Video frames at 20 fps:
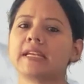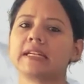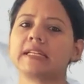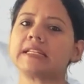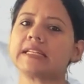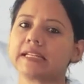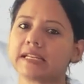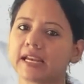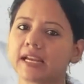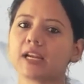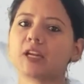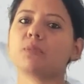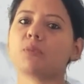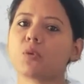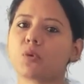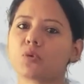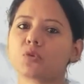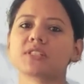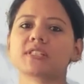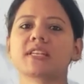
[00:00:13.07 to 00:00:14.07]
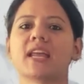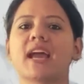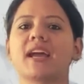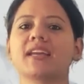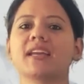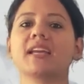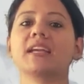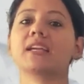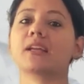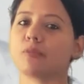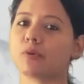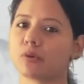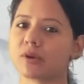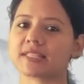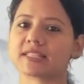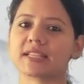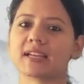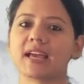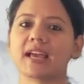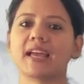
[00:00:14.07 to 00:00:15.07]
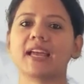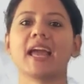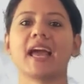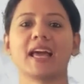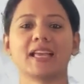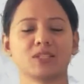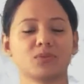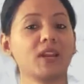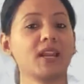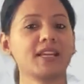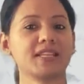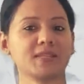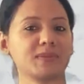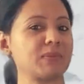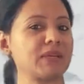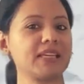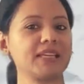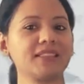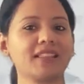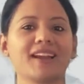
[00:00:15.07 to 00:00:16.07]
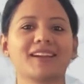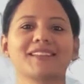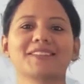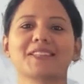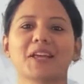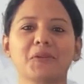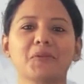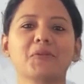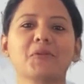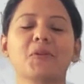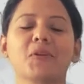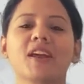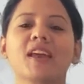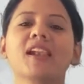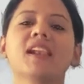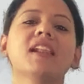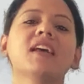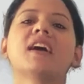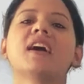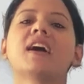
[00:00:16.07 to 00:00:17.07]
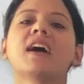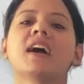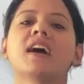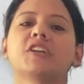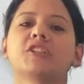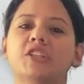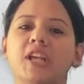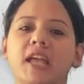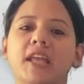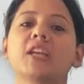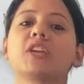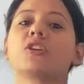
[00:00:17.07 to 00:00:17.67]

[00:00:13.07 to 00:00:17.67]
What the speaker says: a detailed post tagging WSLI as well as me, that is Tanu Goyal, sharing